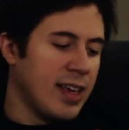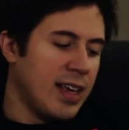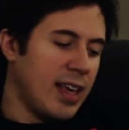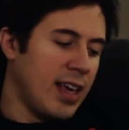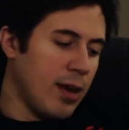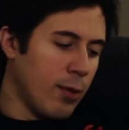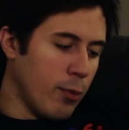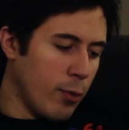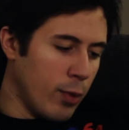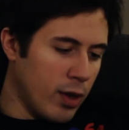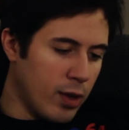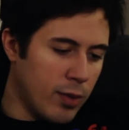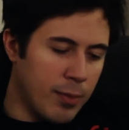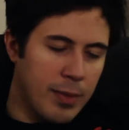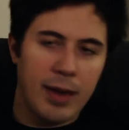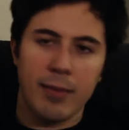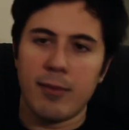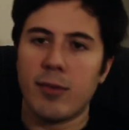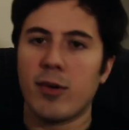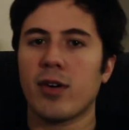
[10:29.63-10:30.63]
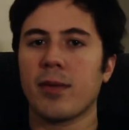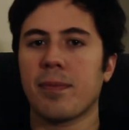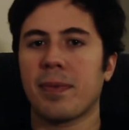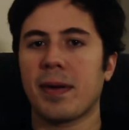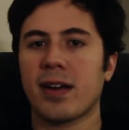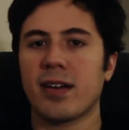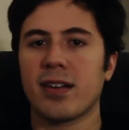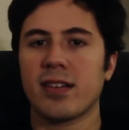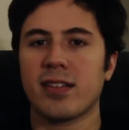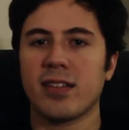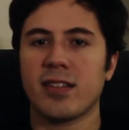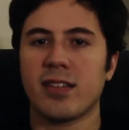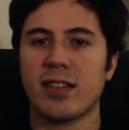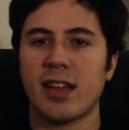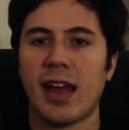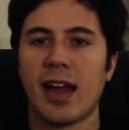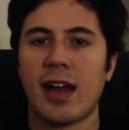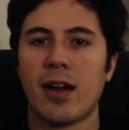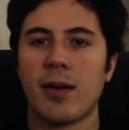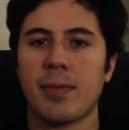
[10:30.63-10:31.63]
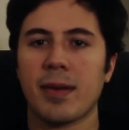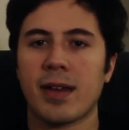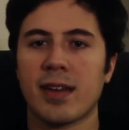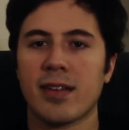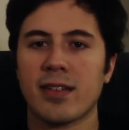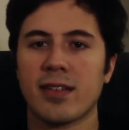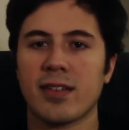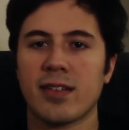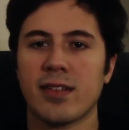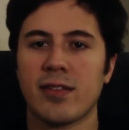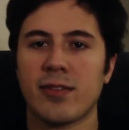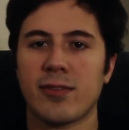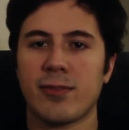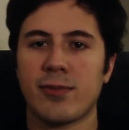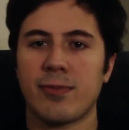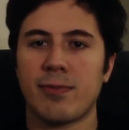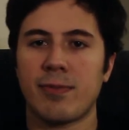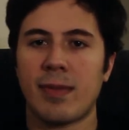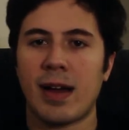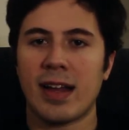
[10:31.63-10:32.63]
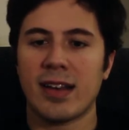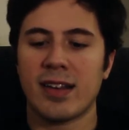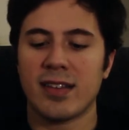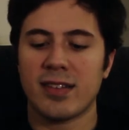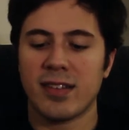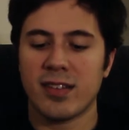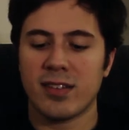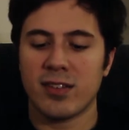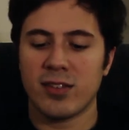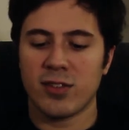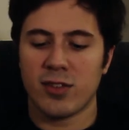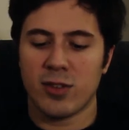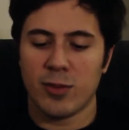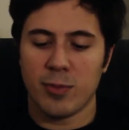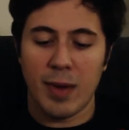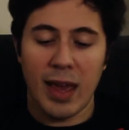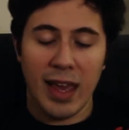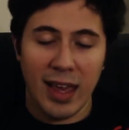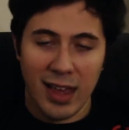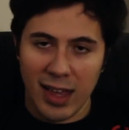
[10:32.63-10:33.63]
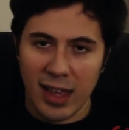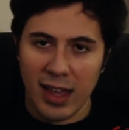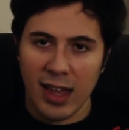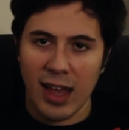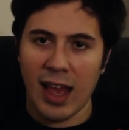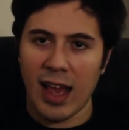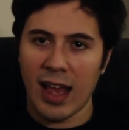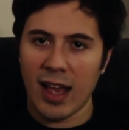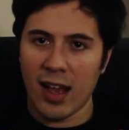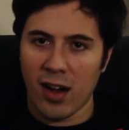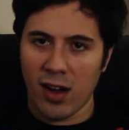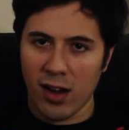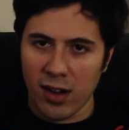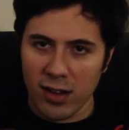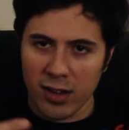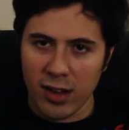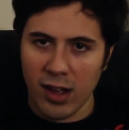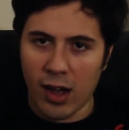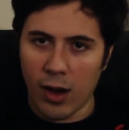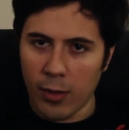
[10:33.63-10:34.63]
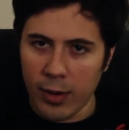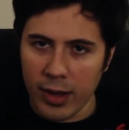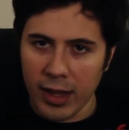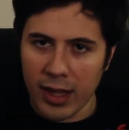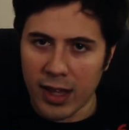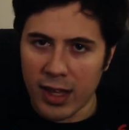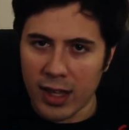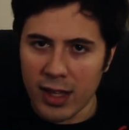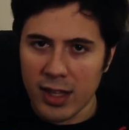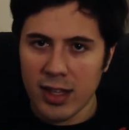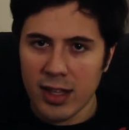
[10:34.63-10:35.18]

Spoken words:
It will make more appearances now because of my decision to make it an ongoing